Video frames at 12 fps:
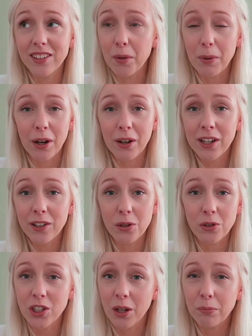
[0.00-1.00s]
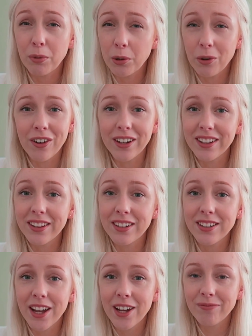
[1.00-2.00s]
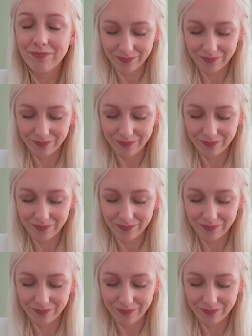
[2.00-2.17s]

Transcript: about it. No shampoo or anything yet.